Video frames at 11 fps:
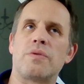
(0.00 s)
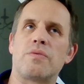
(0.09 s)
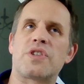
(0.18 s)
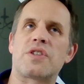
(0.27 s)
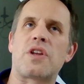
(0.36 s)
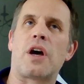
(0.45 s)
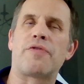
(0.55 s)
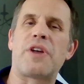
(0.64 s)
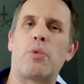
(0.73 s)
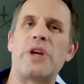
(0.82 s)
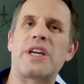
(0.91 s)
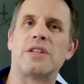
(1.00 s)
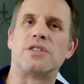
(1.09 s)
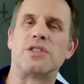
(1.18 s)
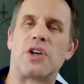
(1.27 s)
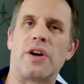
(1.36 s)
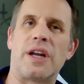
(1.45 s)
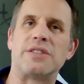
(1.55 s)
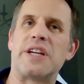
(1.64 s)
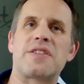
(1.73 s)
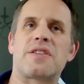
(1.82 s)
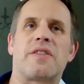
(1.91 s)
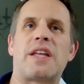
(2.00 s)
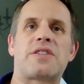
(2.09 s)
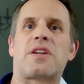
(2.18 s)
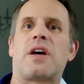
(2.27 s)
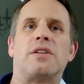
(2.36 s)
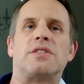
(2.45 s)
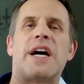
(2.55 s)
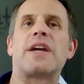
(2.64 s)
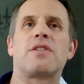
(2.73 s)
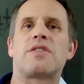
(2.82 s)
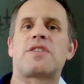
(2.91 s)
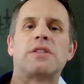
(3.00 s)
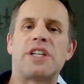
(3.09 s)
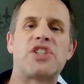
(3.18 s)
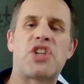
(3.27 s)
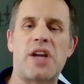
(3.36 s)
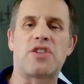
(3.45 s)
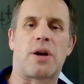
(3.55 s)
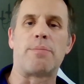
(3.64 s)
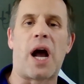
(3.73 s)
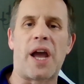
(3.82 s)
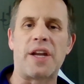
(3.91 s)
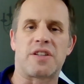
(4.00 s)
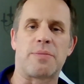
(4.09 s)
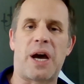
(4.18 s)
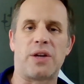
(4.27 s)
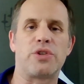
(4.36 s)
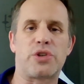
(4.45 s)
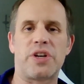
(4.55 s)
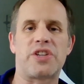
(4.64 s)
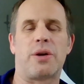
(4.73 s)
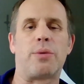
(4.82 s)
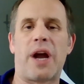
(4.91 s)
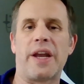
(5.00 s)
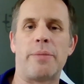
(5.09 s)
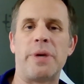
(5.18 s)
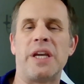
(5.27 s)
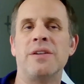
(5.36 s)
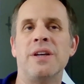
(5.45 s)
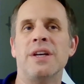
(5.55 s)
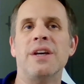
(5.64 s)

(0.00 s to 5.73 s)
stuff that we can learn, at least that's going to like suddenly change our minds about nutrition, right? I mean,